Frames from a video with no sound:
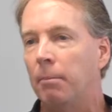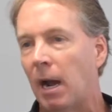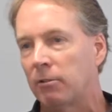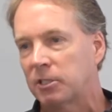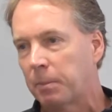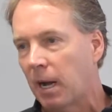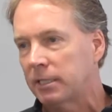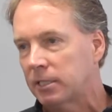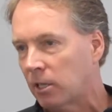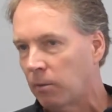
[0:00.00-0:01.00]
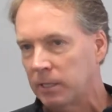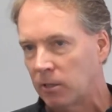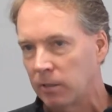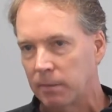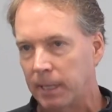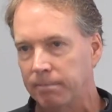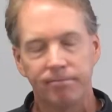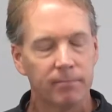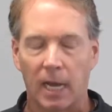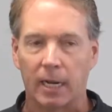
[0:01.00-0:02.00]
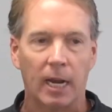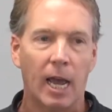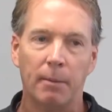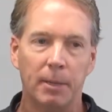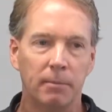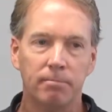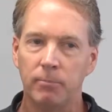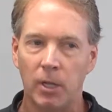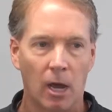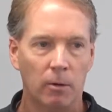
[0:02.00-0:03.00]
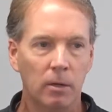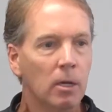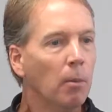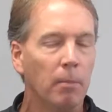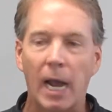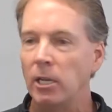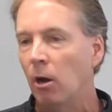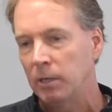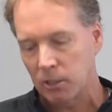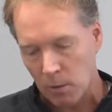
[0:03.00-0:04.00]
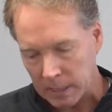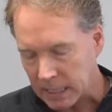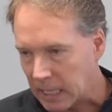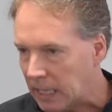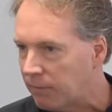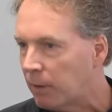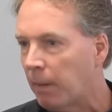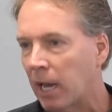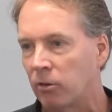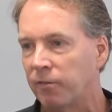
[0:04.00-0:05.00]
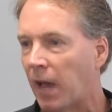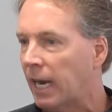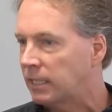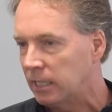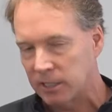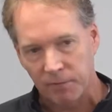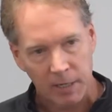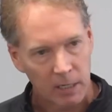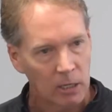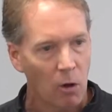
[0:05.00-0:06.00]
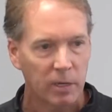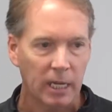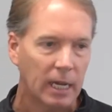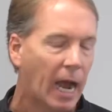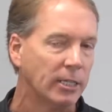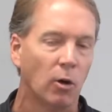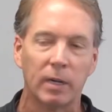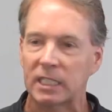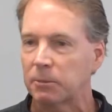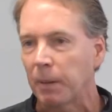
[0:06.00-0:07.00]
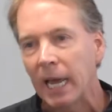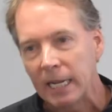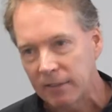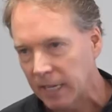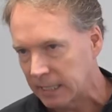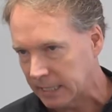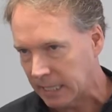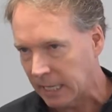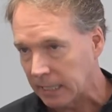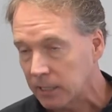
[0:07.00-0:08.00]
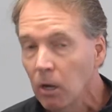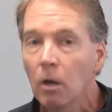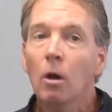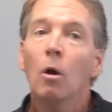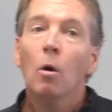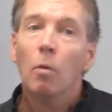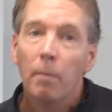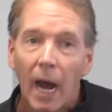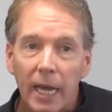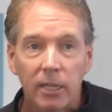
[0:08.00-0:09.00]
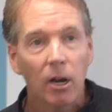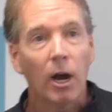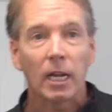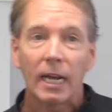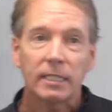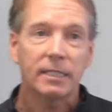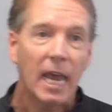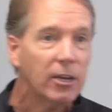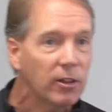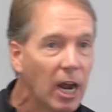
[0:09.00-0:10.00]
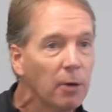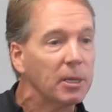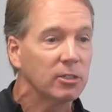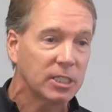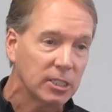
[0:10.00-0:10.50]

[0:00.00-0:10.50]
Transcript: And my response is always going to be, not going to happen. No. My no is always even matter of fact. It is very low key. I don't explain things to kids. Well, Mike, you know, I'd like to take you there, but your